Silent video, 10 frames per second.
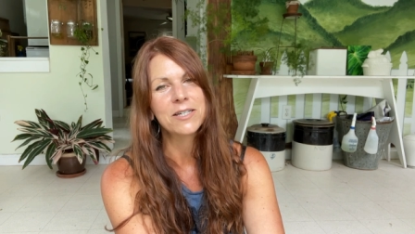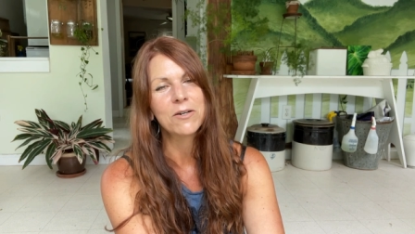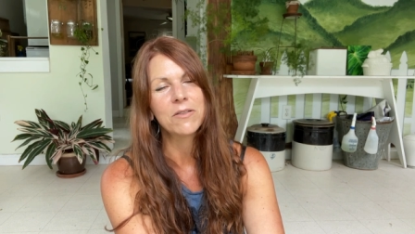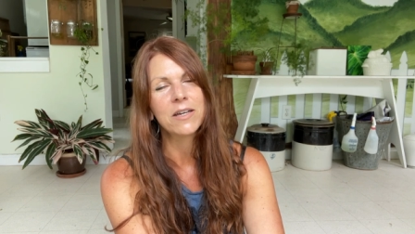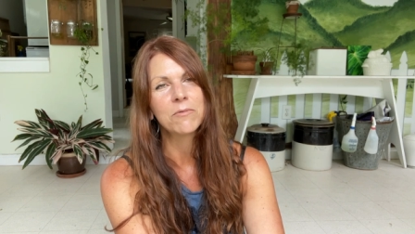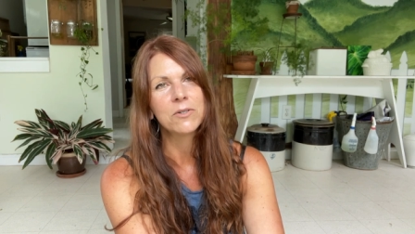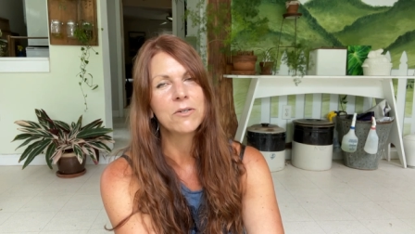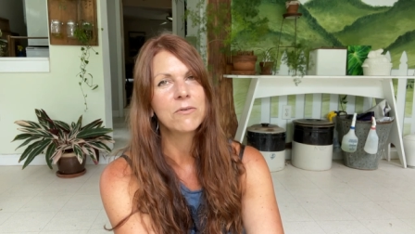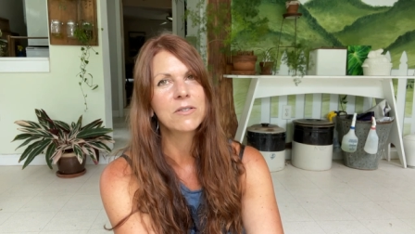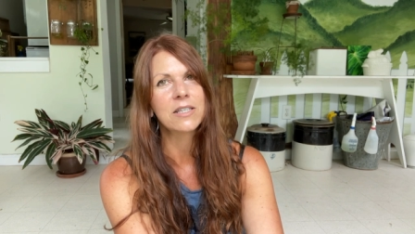You know, they will
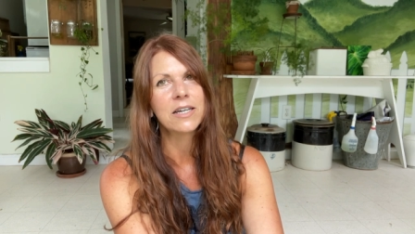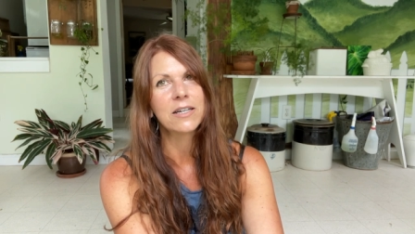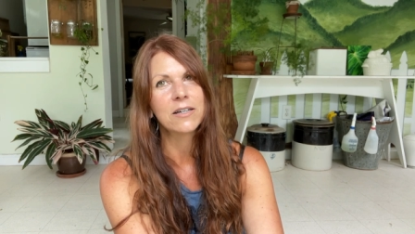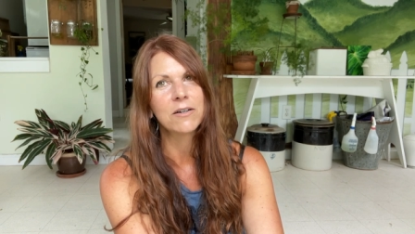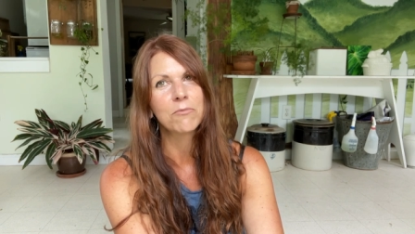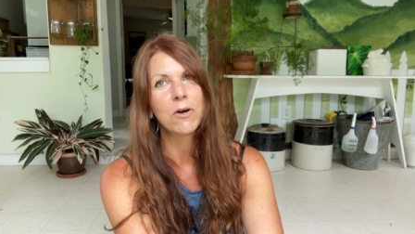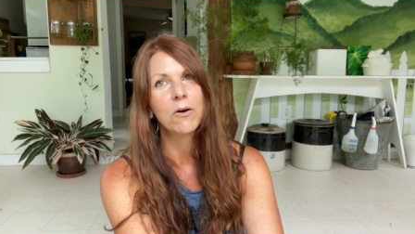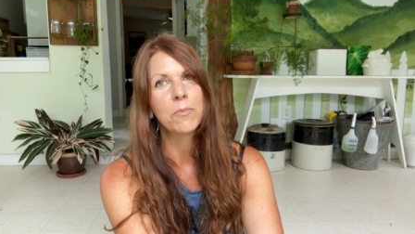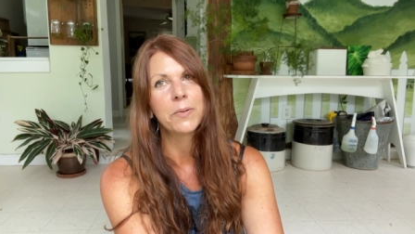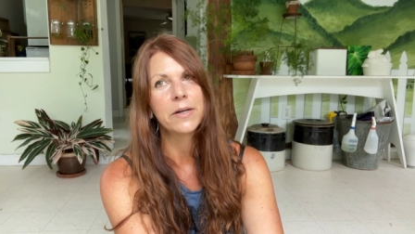use like
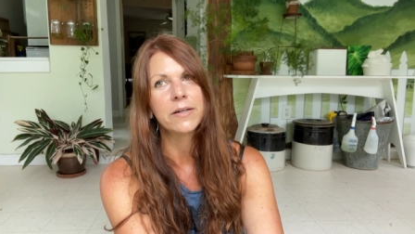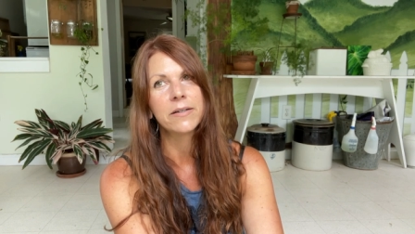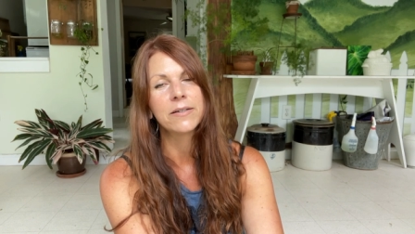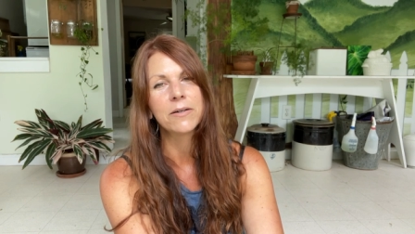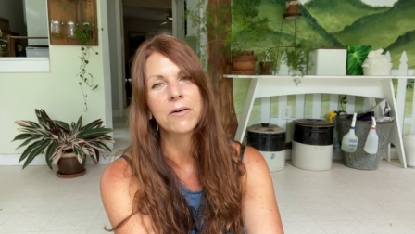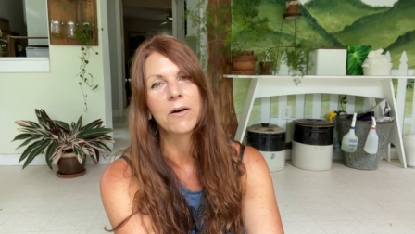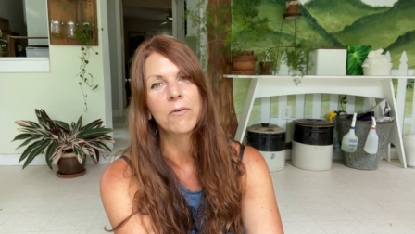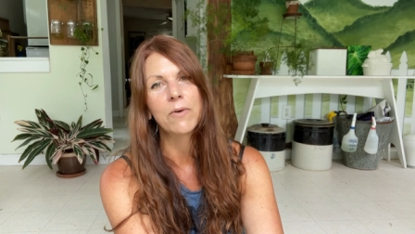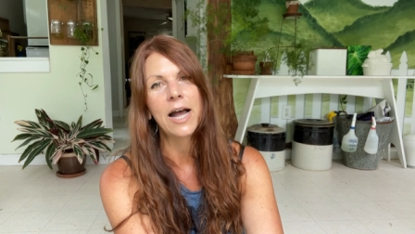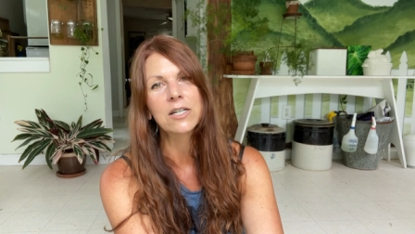rope and
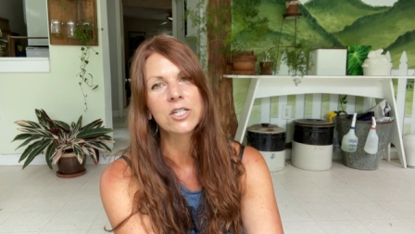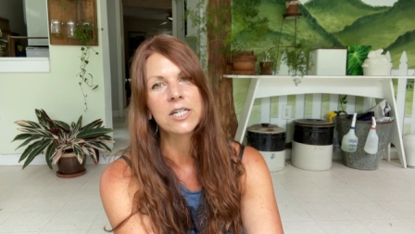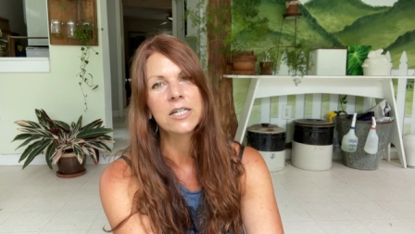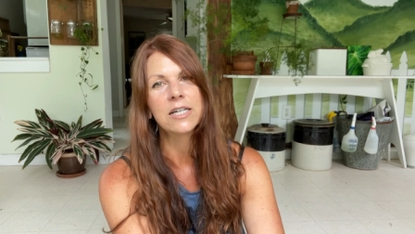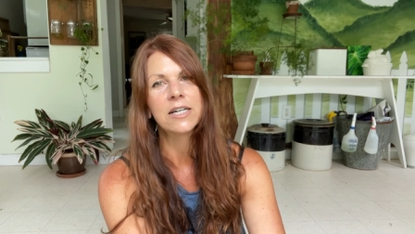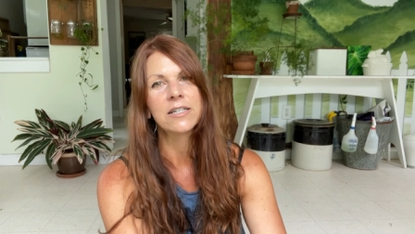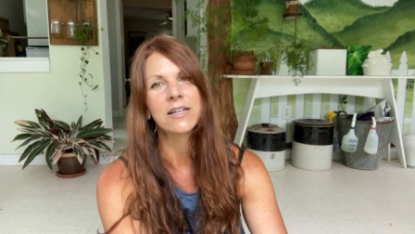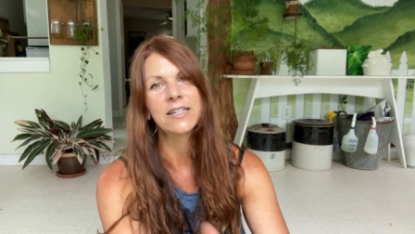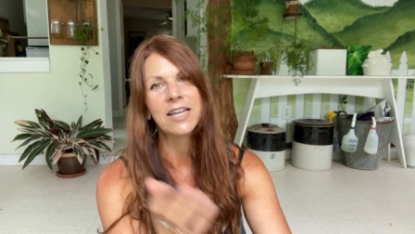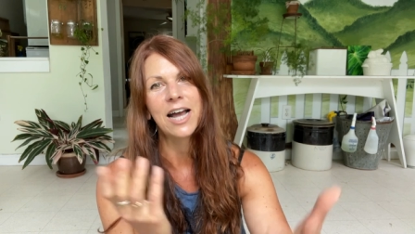a ratchet
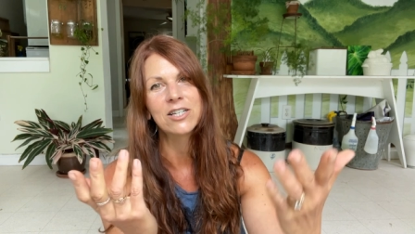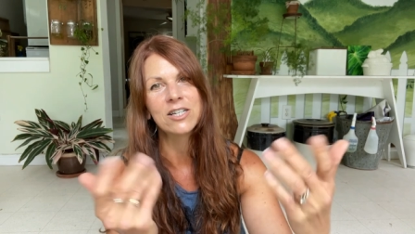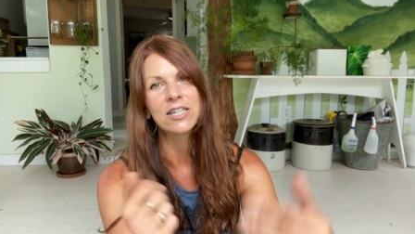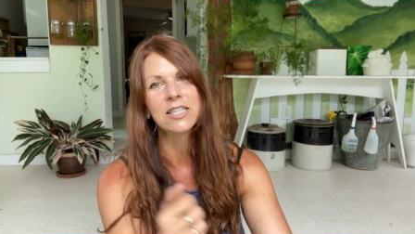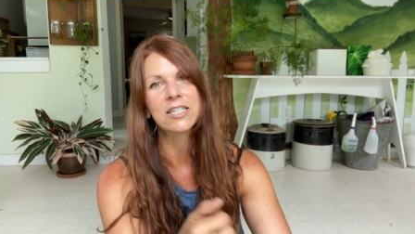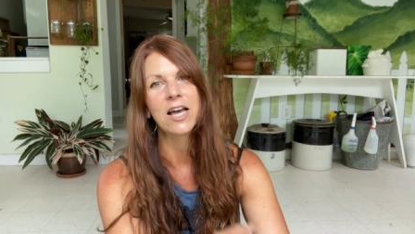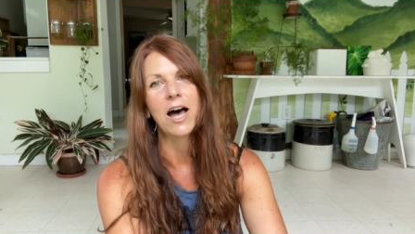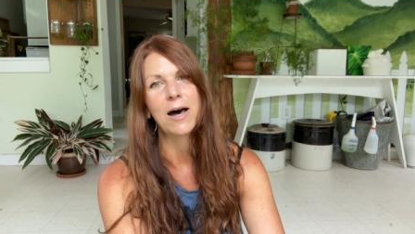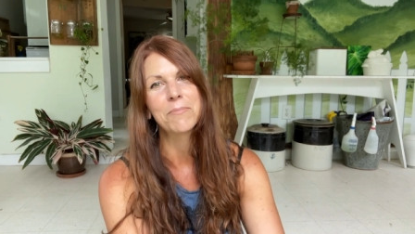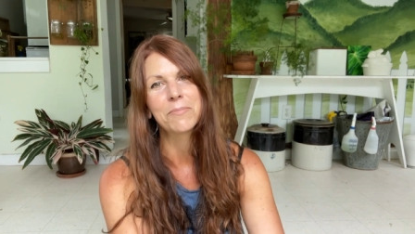and attach it to the
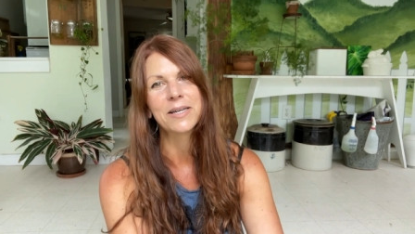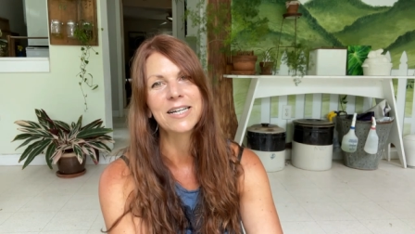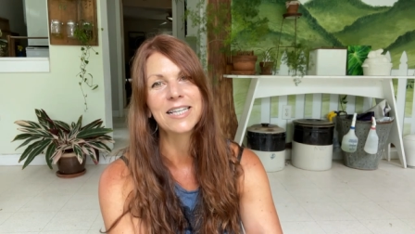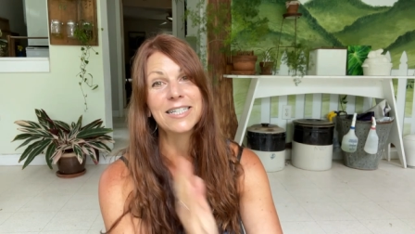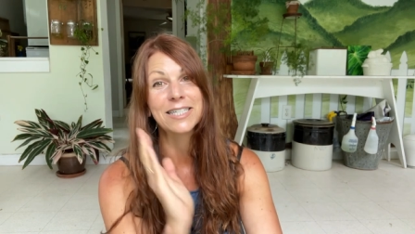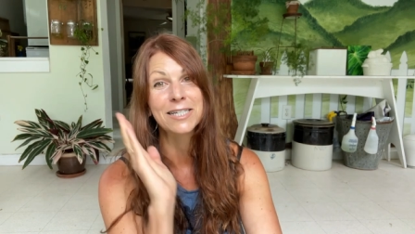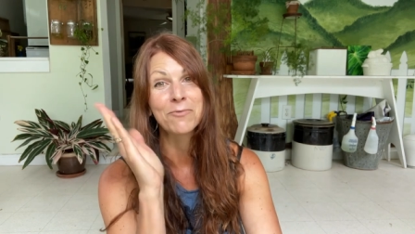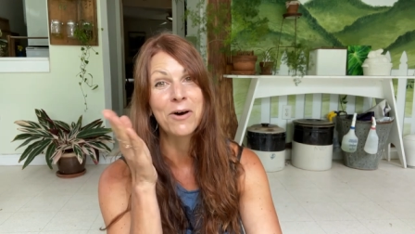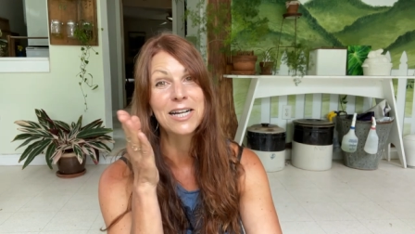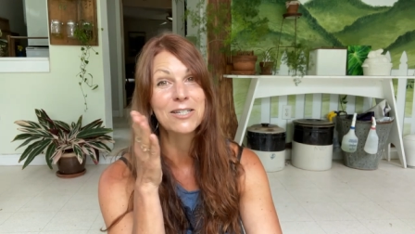top because I
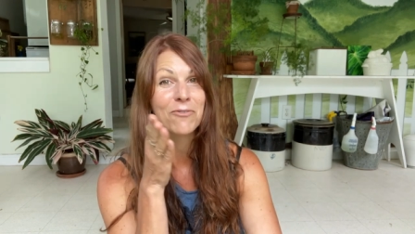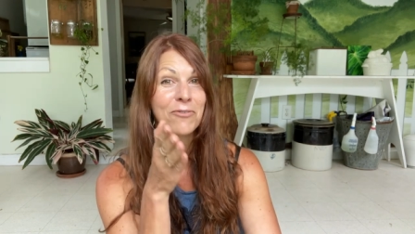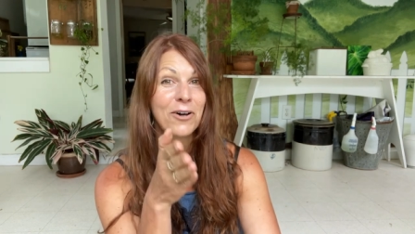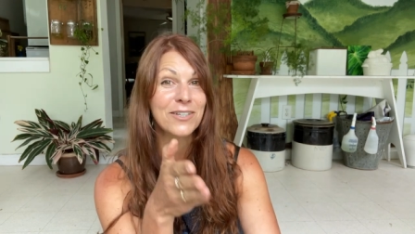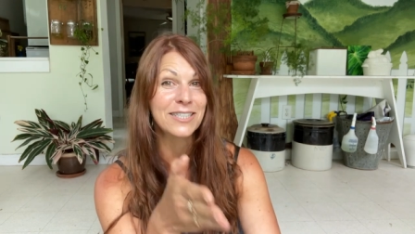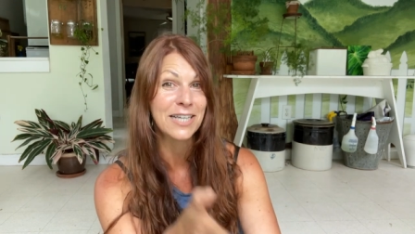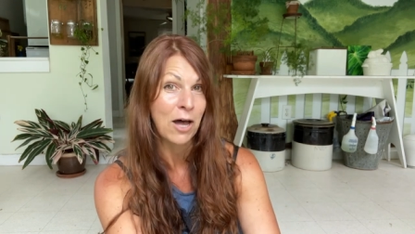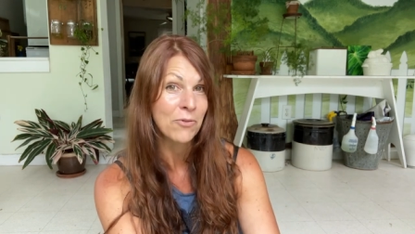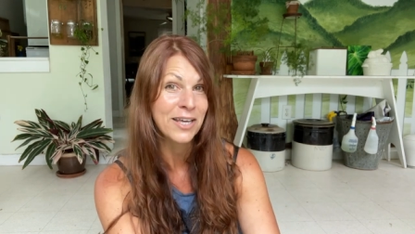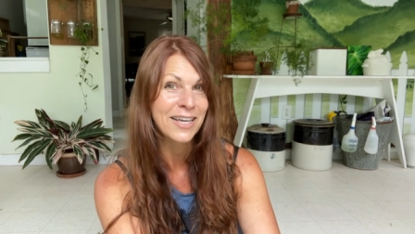didn't want it to fall
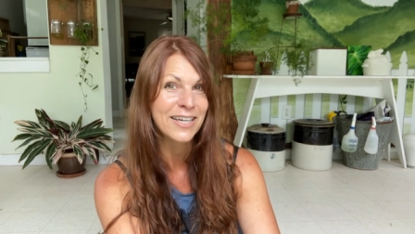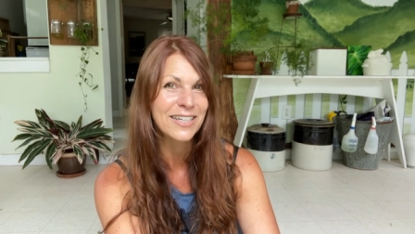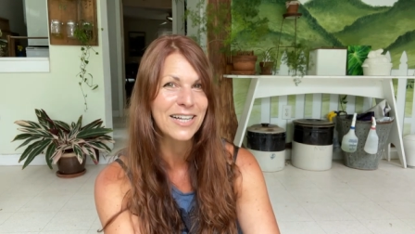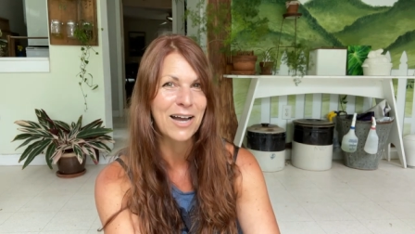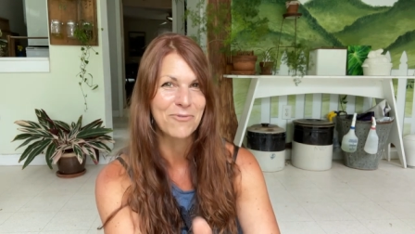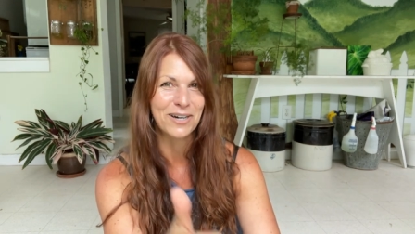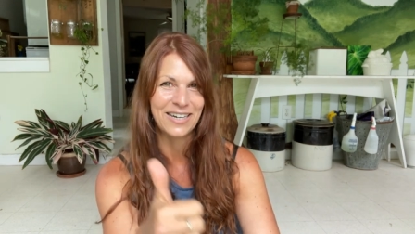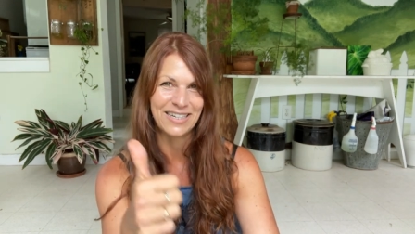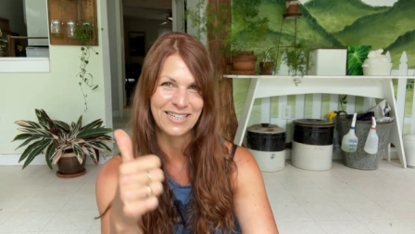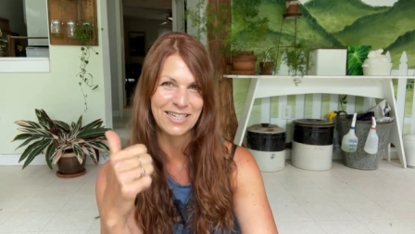down the hill. I
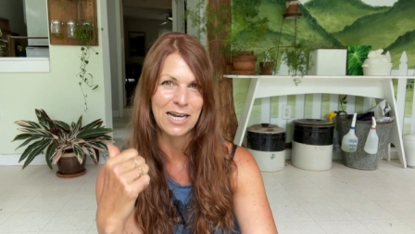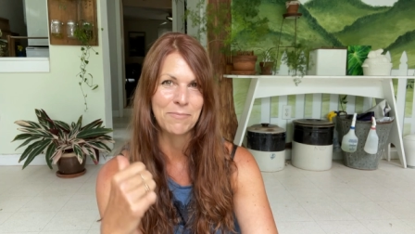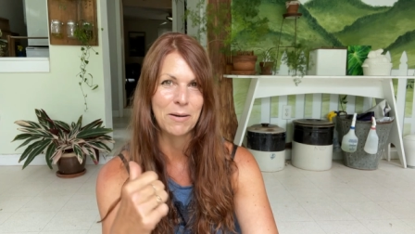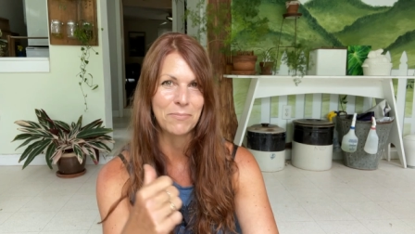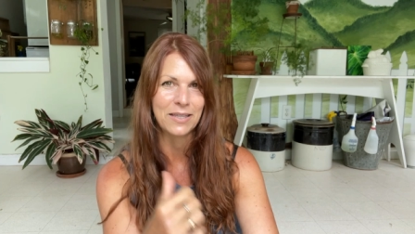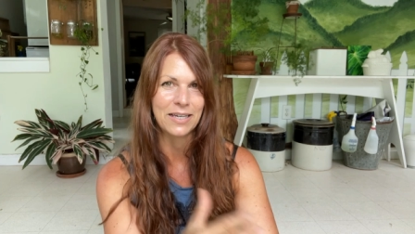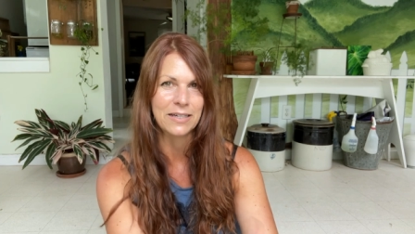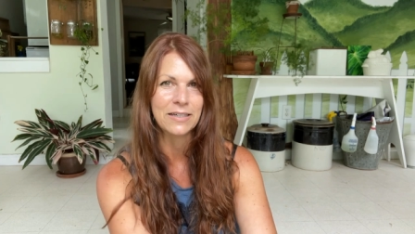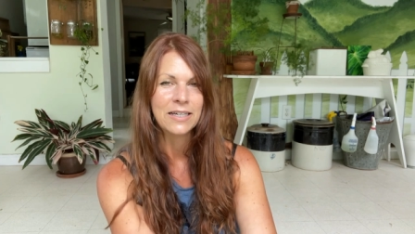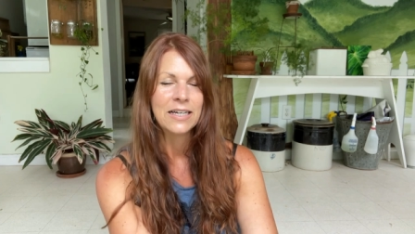wanted it to come up the hill.